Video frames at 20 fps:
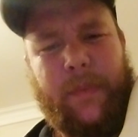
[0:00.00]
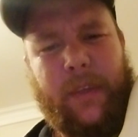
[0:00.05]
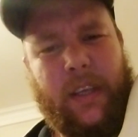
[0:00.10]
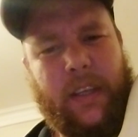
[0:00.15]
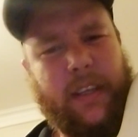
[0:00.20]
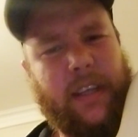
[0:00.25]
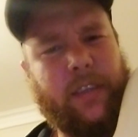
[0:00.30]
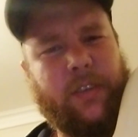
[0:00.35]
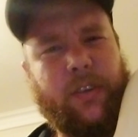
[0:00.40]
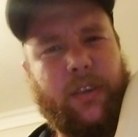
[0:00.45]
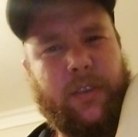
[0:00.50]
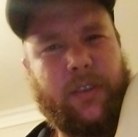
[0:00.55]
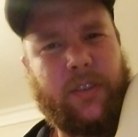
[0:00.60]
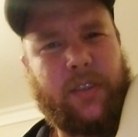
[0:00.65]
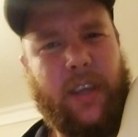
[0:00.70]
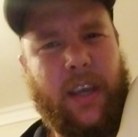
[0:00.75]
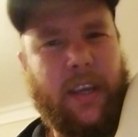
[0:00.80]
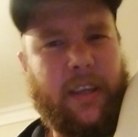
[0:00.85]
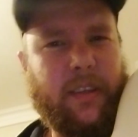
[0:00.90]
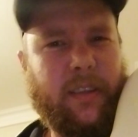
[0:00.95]
And that's not to
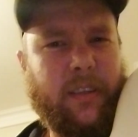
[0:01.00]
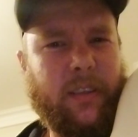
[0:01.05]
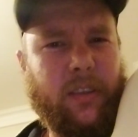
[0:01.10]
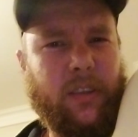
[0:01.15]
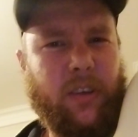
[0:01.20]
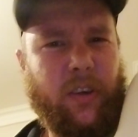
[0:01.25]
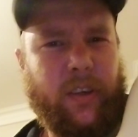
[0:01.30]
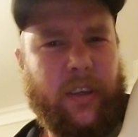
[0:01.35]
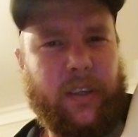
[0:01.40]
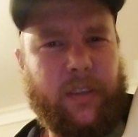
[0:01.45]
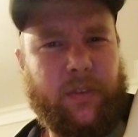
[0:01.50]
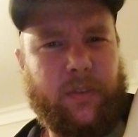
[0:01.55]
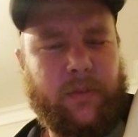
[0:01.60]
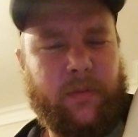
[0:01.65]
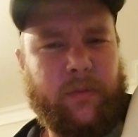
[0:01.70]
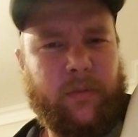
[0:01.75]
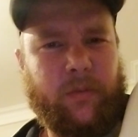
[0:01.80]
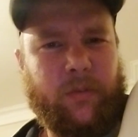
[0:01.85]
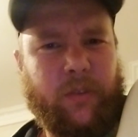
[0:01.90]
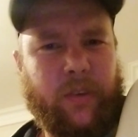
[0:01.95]
say that the locking
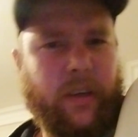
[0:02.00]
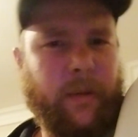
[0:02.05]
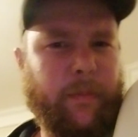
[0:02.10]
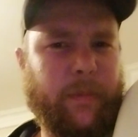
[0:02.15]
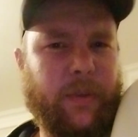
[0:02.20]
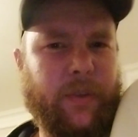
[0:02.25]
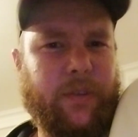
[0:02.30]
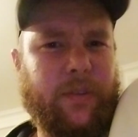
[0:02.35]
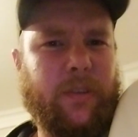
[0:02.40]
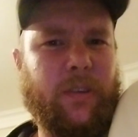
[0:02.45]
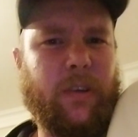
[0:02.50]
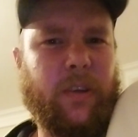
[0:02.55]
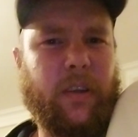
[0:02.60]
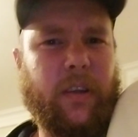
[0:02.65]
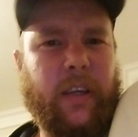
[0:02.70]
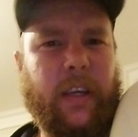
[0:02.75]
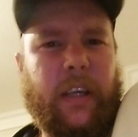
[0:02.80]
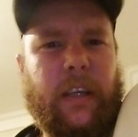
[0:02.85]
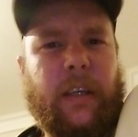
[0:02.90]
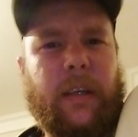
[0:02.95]
trem is not
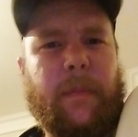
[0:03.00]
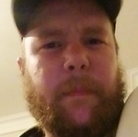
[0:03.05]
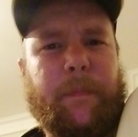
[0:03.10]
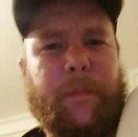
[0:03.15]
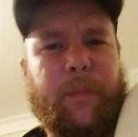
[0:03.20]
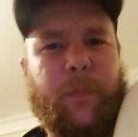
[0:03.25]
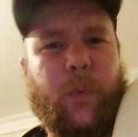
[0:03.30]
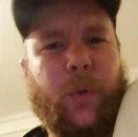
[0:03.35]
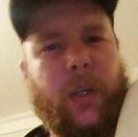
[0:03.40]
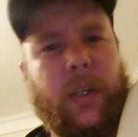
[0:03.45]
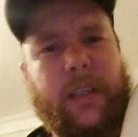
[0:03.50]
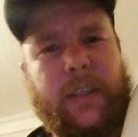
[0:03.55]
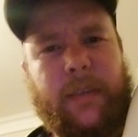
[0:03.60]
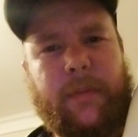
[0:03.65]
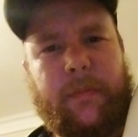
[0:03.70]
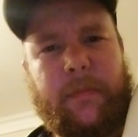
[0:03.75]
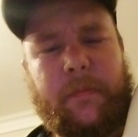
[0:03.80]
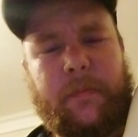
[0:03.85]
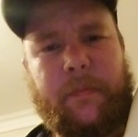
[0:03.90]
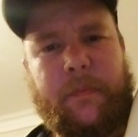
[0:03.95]
a
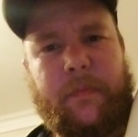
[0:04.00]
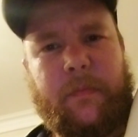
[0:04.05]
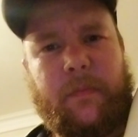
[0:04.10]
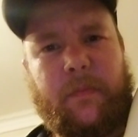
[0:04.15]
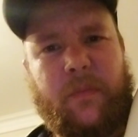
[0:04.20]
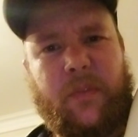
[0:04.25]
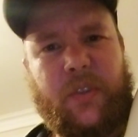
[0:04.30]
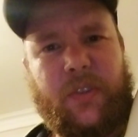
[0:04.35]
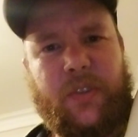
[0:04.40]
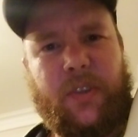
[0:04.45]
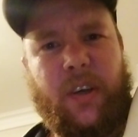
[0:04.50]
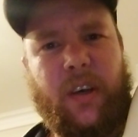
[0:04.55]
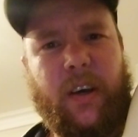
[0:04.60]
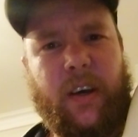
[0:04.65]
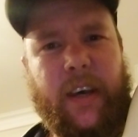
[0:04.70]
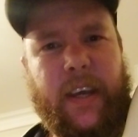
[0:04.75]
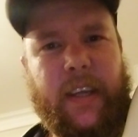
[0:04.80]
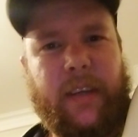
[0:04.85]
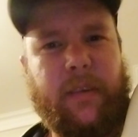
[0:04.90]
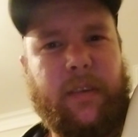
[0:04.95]
brilliant
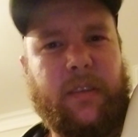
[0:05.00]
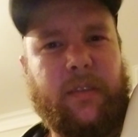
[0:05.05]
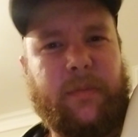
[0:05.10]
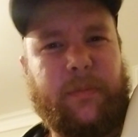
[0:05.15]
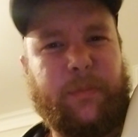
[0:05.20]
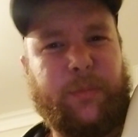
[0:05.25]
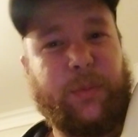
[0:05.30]
design.